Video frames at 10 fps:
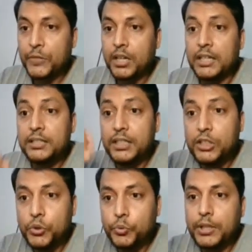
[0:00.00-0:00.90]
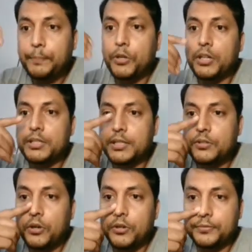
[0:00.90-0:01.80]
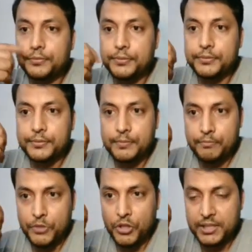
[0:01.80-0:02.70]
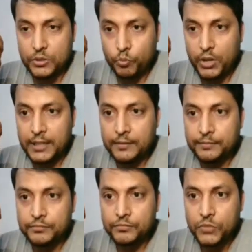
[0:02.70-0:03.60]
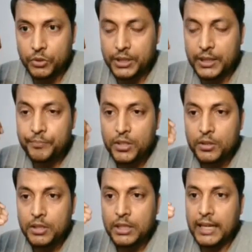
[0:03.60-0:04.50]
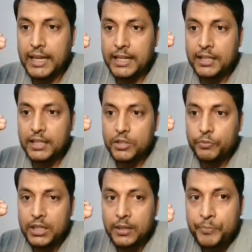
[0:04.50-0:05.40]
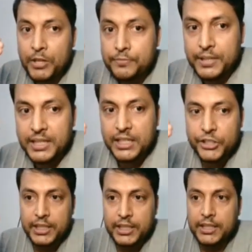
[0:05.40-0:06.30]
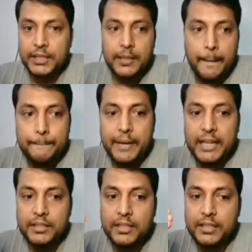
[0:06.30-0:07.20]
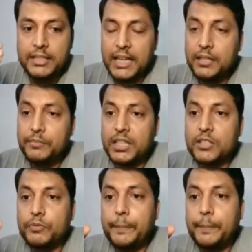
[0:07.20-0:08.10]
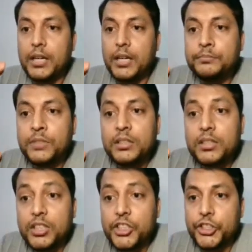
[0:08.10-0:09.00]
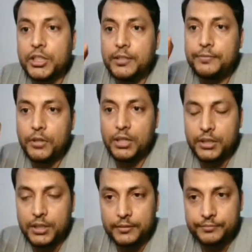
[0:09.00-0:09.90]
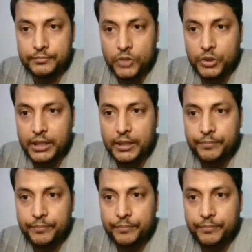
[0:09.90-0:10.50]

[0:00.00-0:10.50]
continue the process of meiosis 1. Okay, and it will finish it by the time it will become tertiary follicle. Okay,